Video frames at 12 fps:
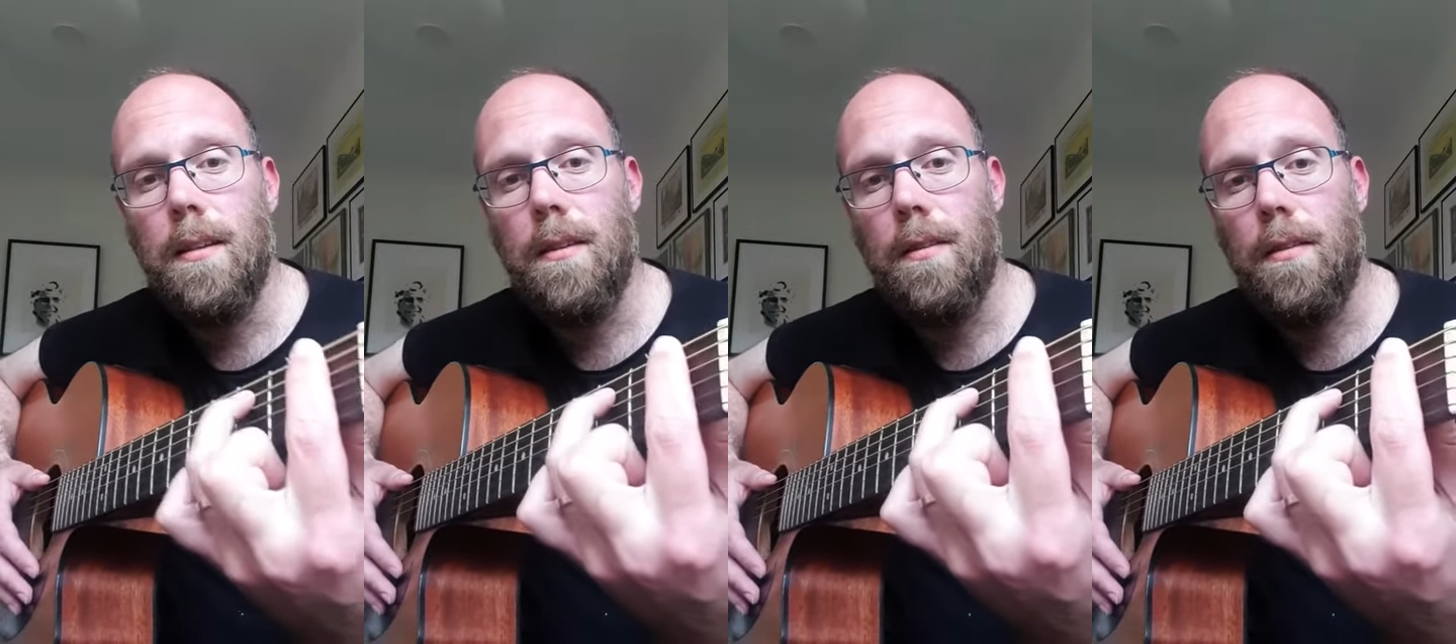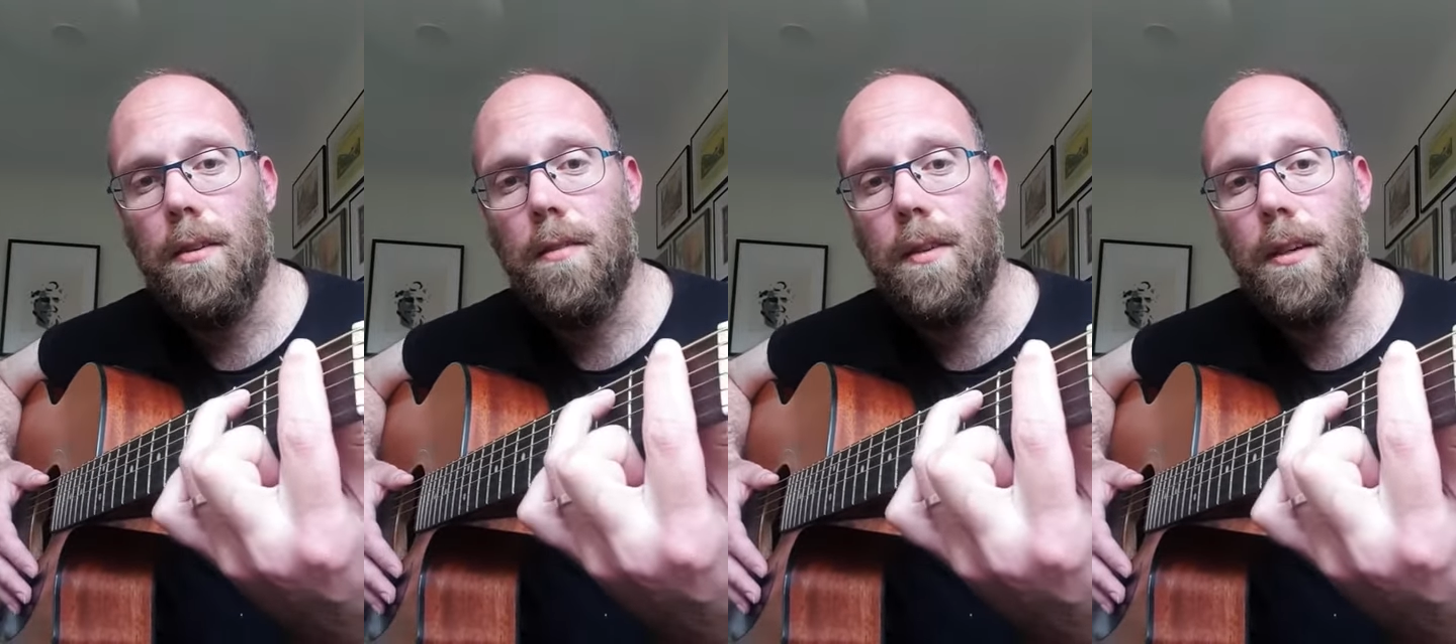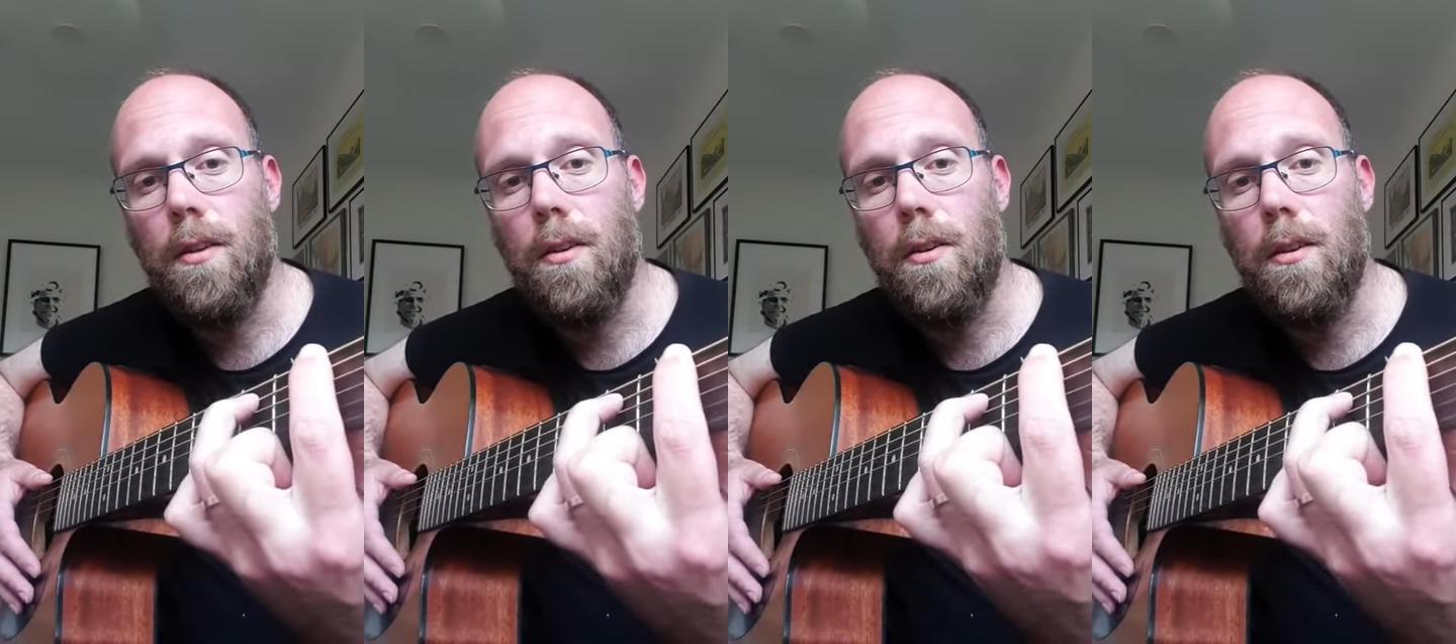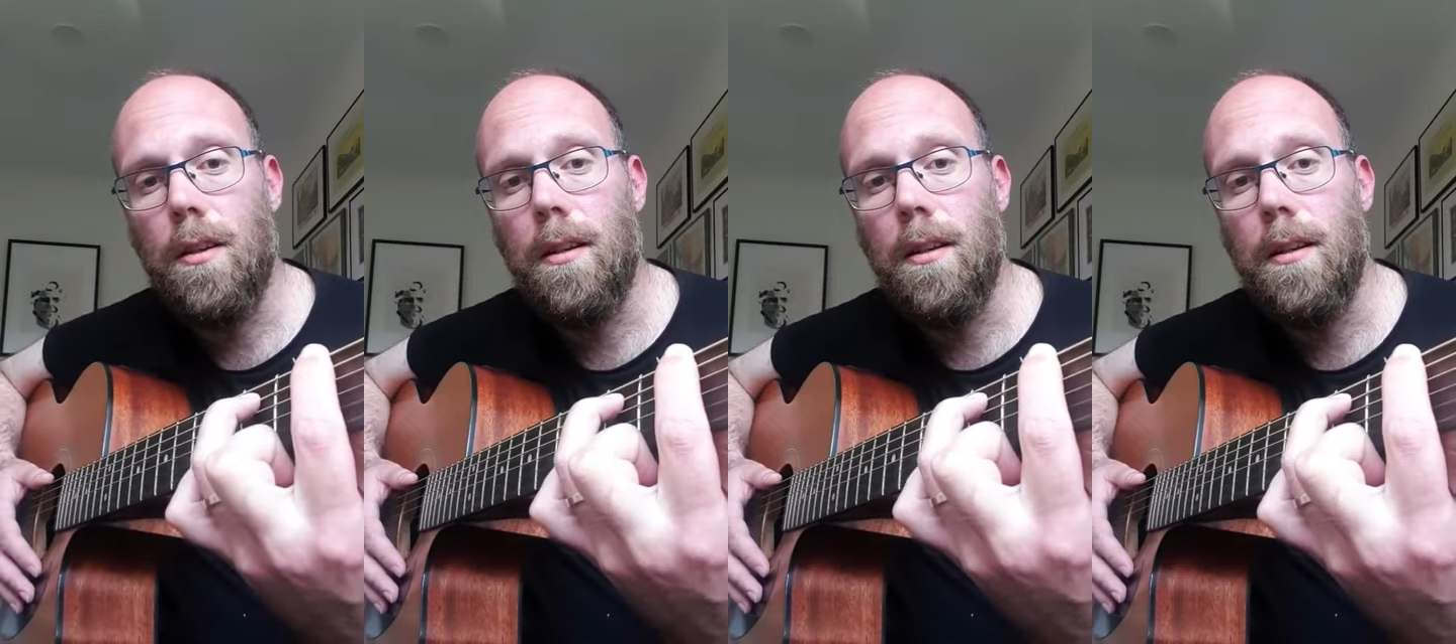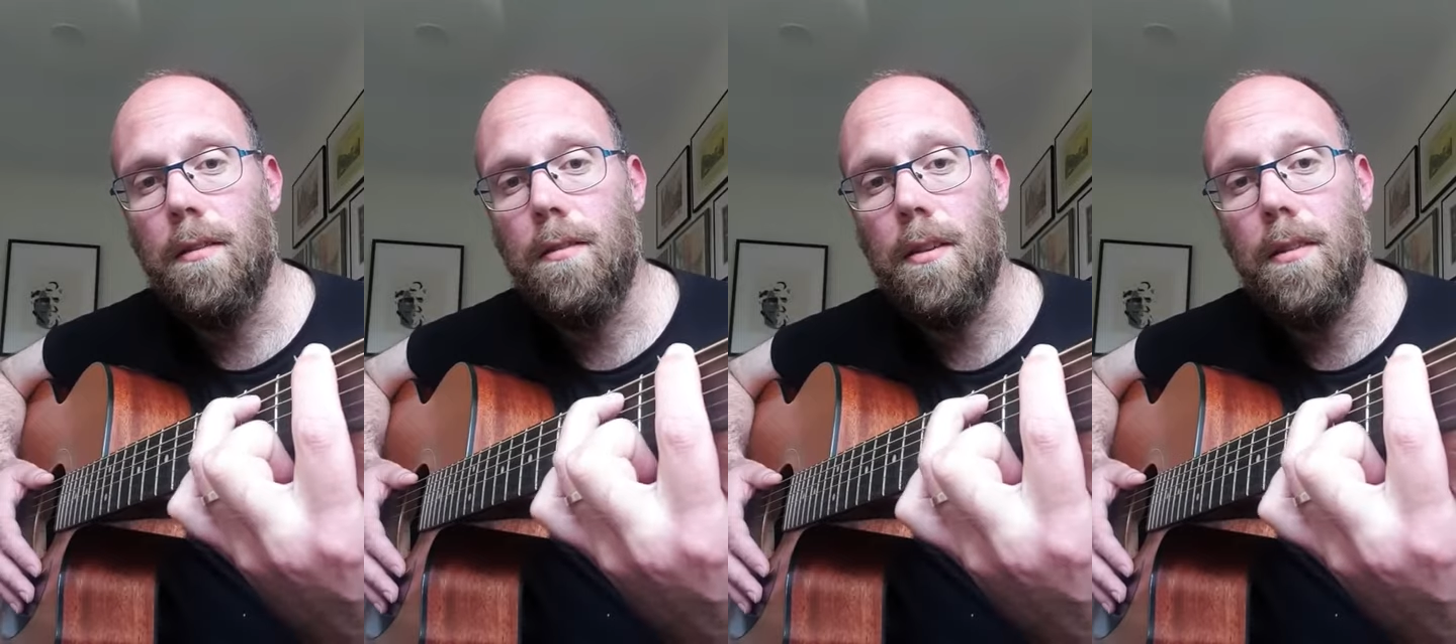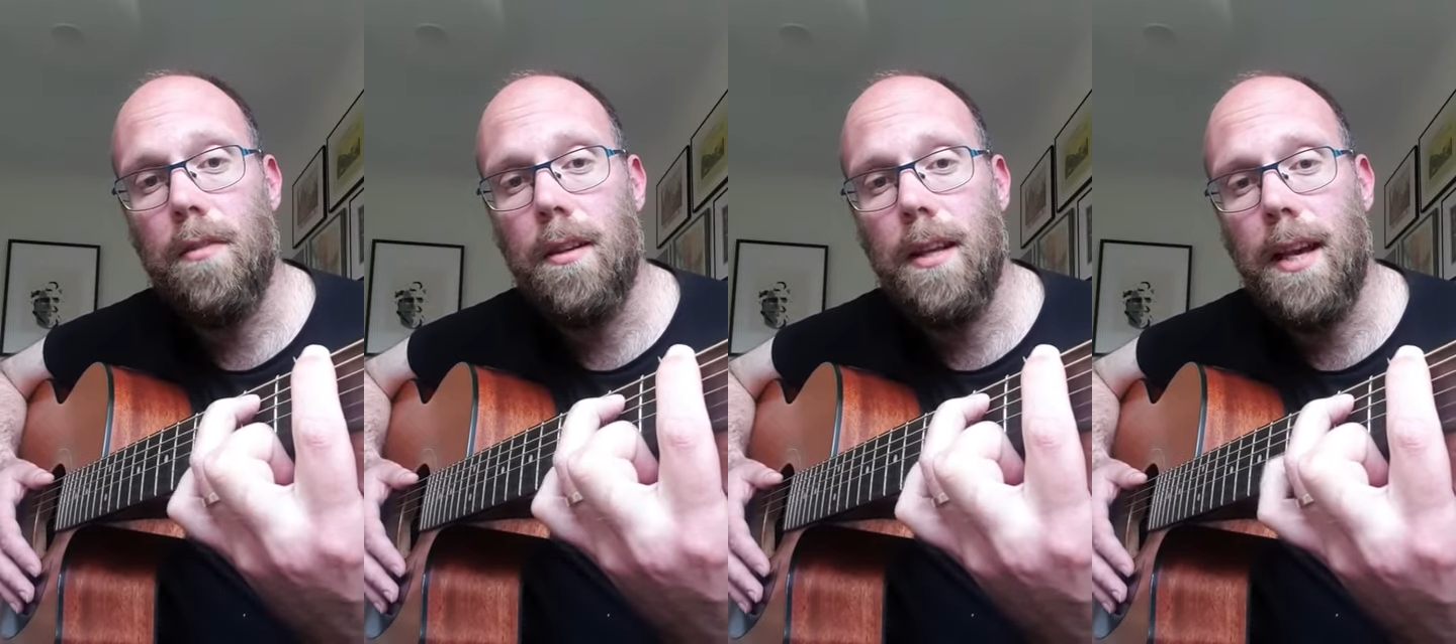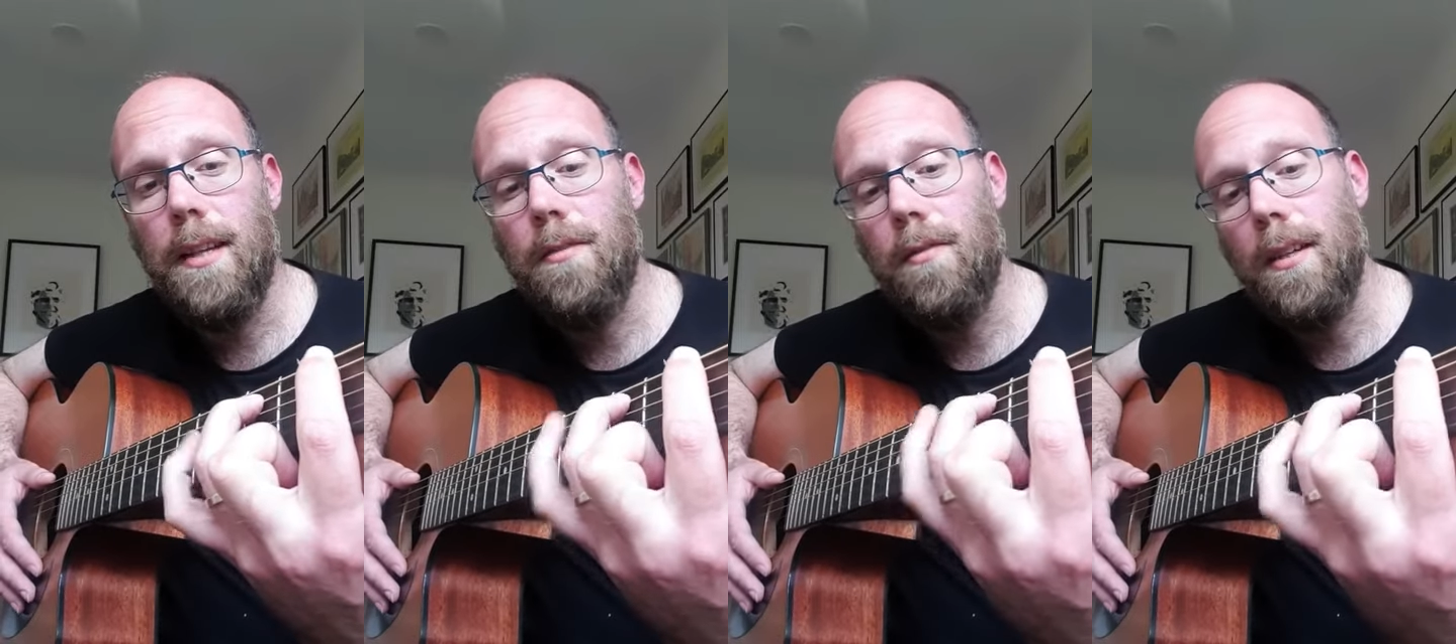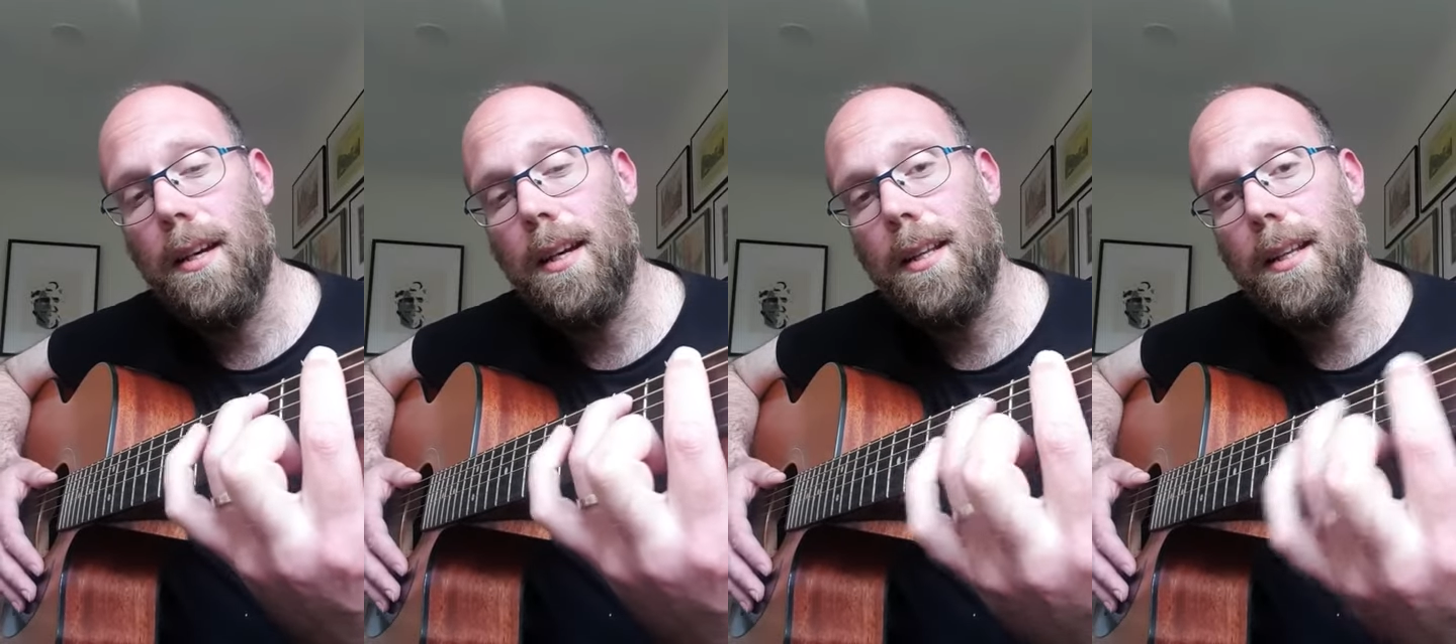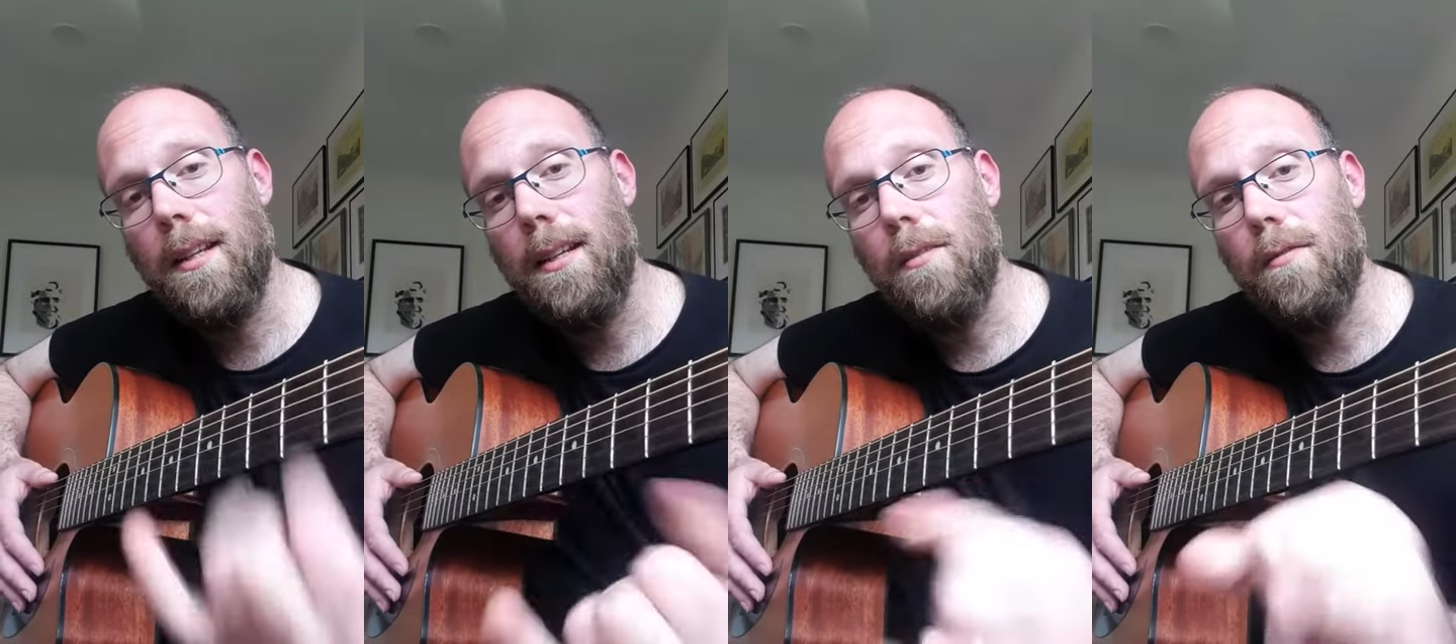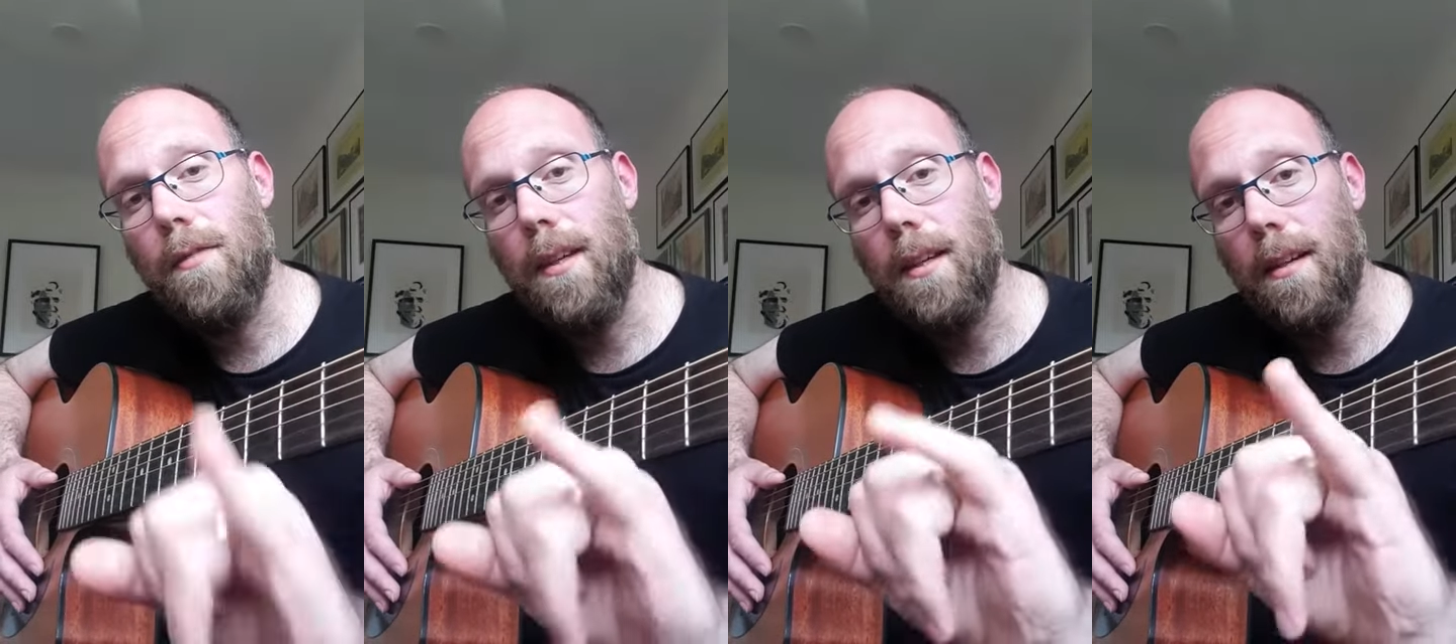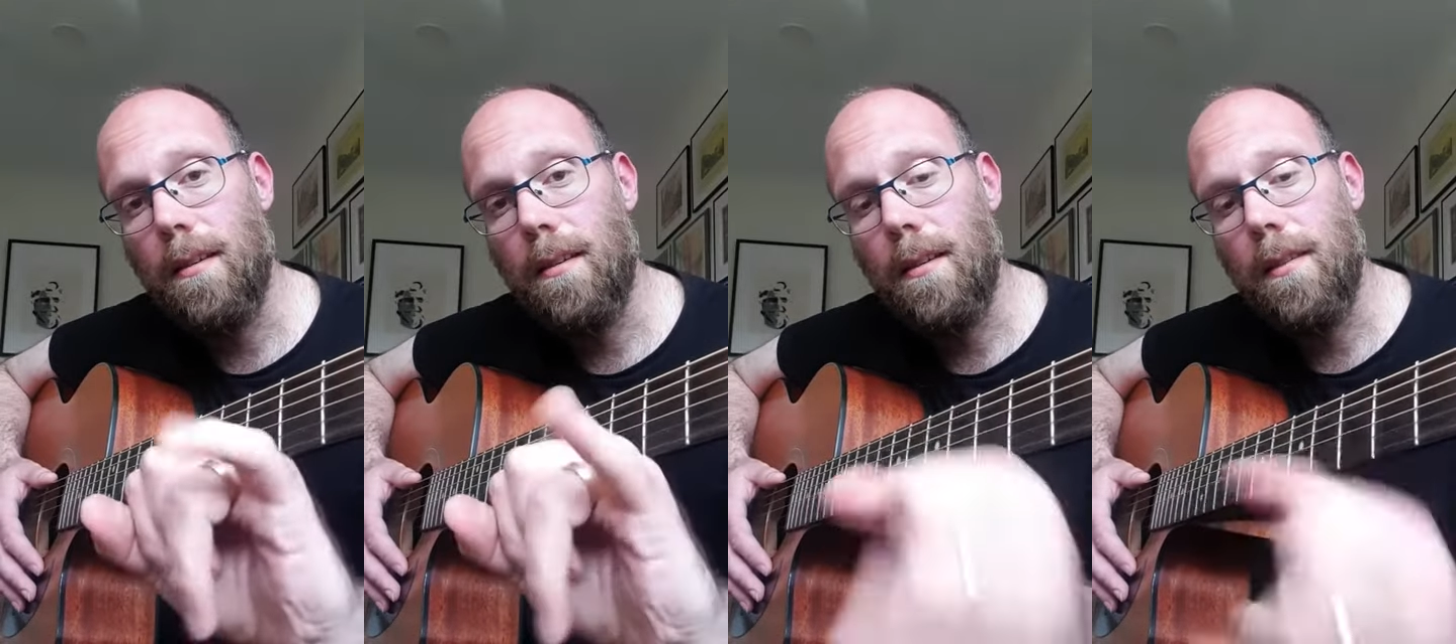third finger on the third fret on the A string, and then your little finger,